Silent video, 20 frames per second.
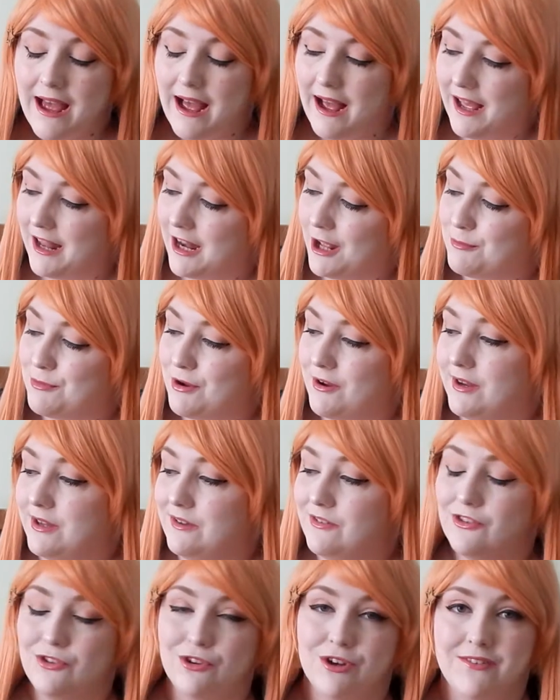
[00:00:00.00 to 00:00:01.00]
and I'm going
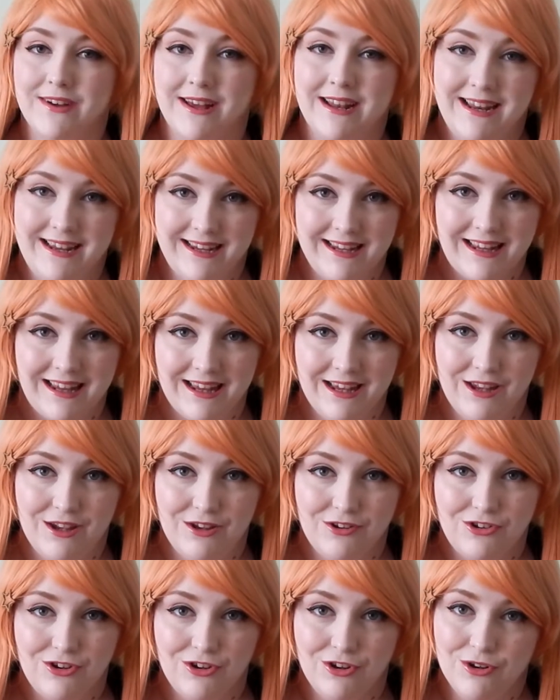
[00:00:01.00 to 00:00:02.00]
to sort that later
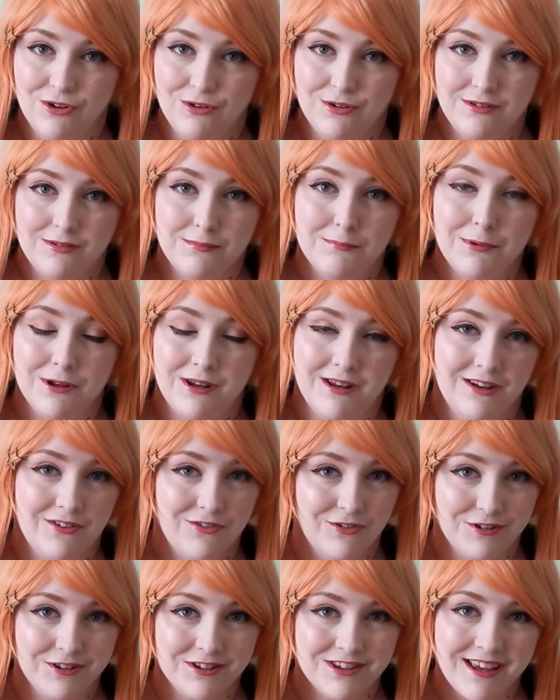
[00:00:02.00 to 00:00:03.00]
to put into
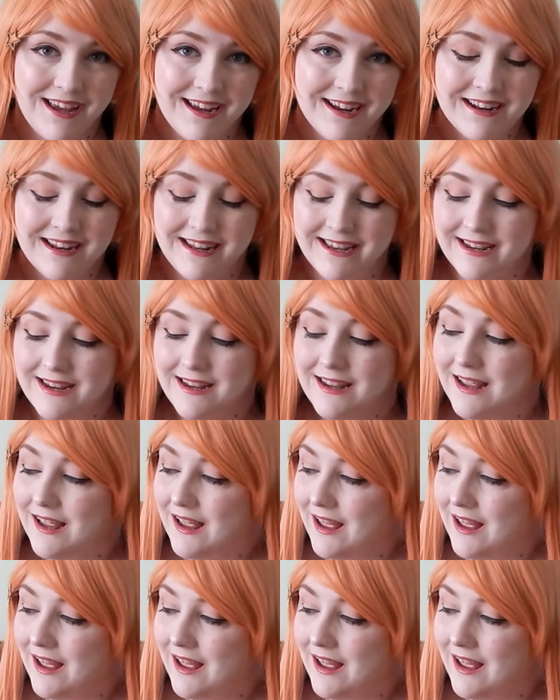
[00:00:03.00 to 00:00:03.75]
recycling.